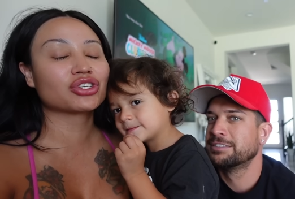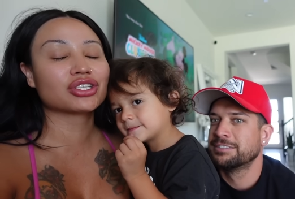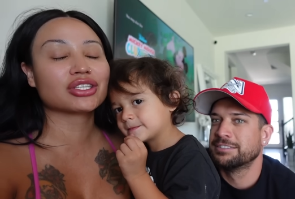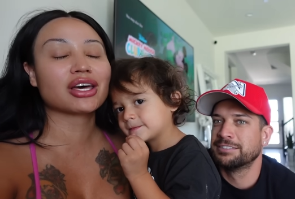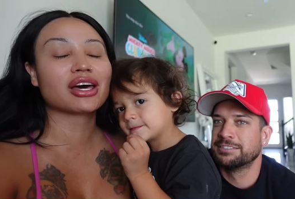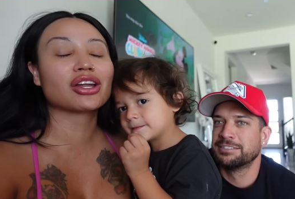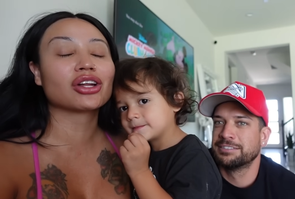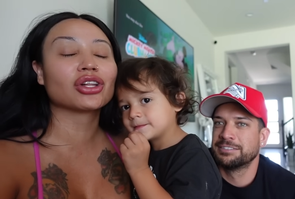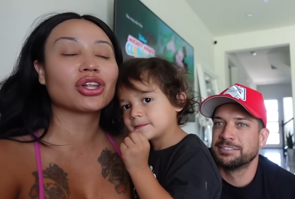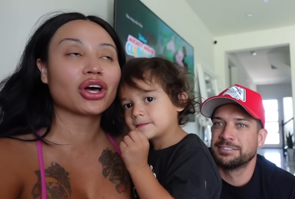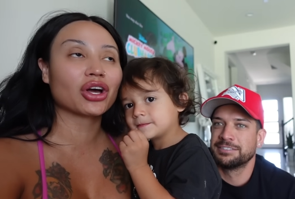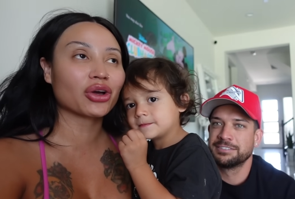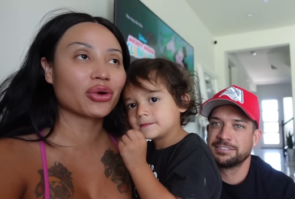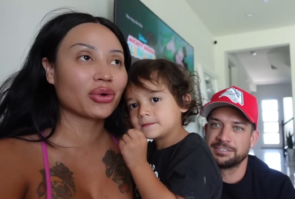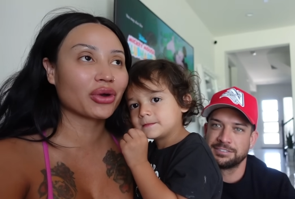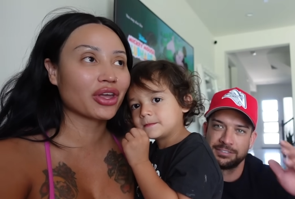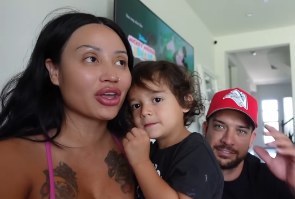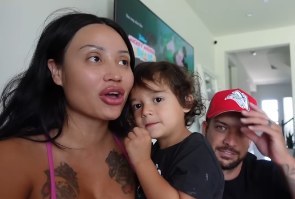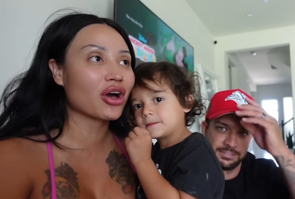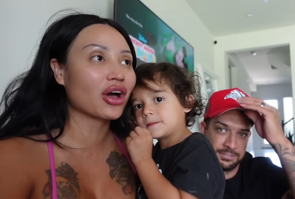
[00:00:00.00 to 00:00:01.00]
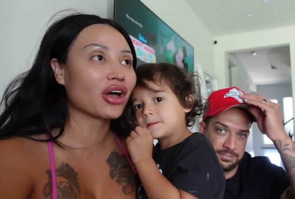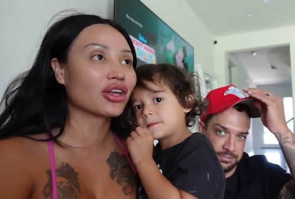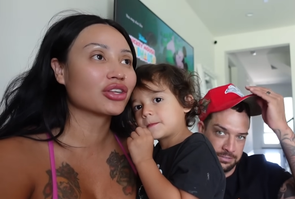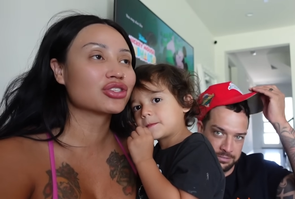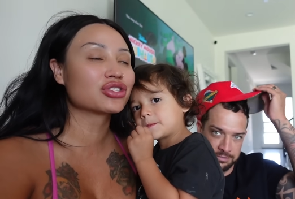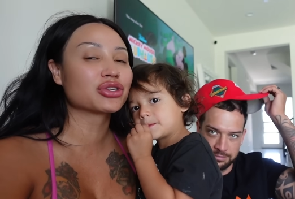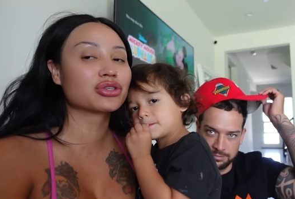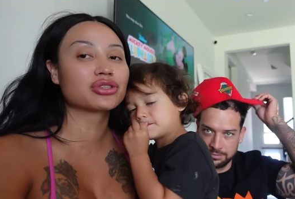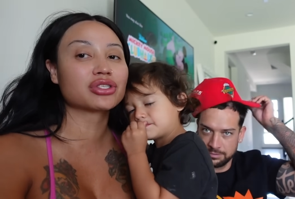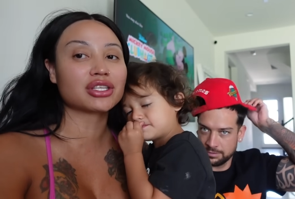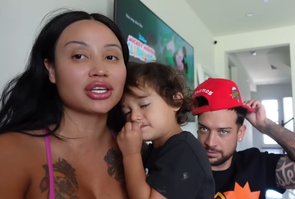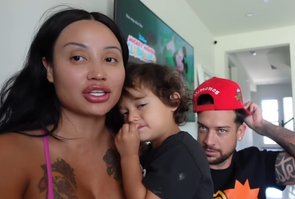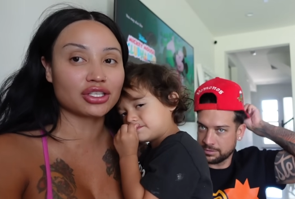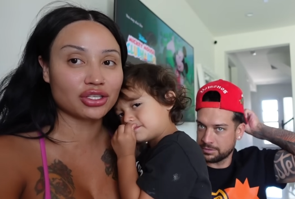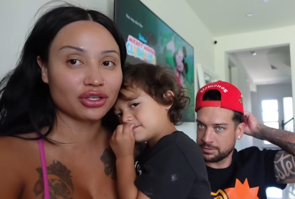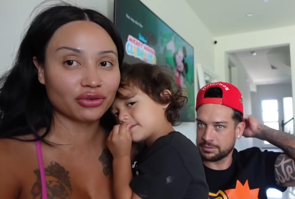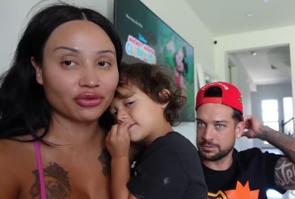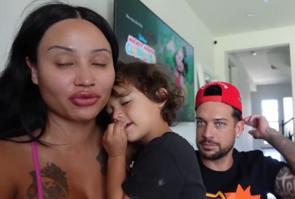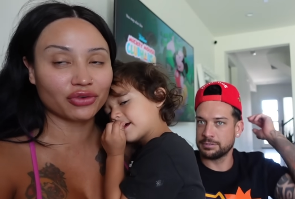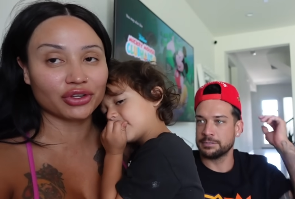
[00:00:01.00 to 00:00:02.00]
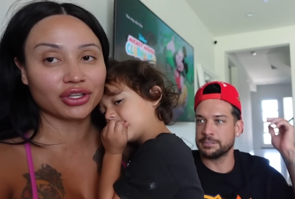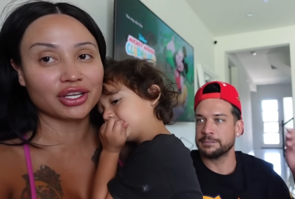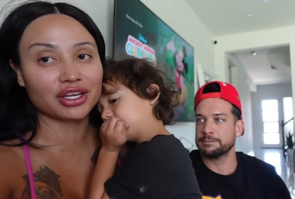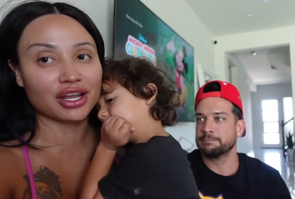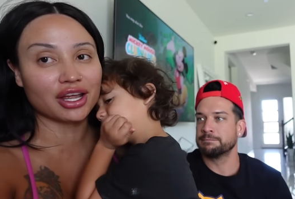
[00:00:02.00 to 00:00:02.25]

Speaker 1: just had a lot going on. So stay tuned for the